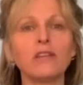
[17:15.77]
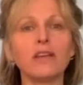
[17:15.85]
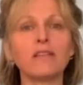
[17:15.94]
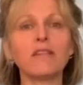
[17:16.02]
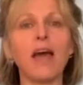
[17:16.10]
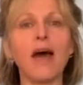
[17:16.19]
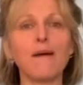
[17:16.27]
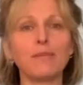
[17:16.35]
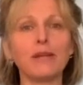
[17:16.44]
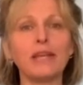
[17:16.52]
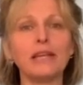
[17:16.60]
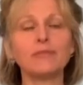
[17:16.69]
things
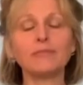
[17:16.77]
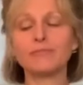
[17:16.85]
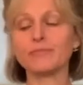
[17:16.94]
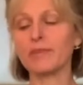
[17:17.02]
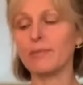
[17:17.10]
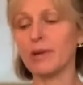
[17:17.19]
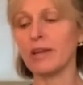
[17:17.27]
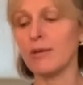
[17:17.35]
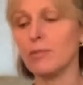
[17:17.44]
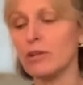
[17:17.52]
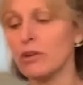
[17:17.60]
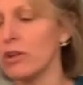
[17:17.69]
happening. I'm going to come a little